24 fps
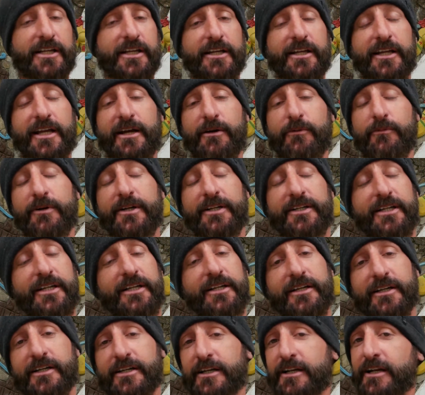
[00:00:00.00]
can get
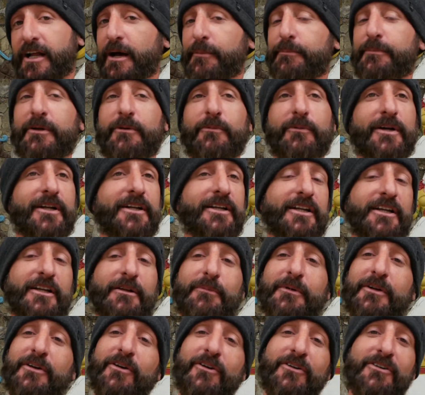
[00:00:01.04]
windy, it cannot be windy, it
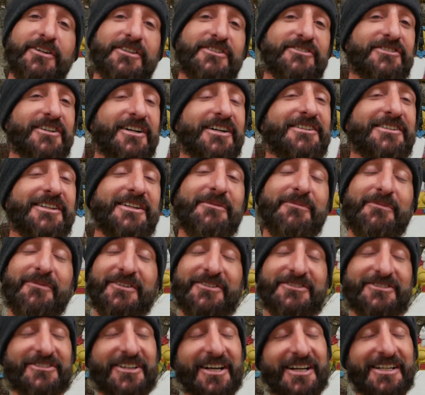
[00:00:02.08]
can be coldly
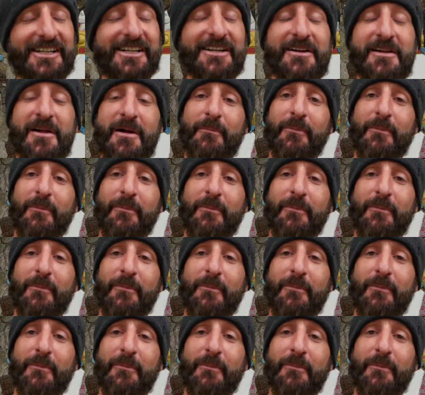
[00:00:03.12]
sunny,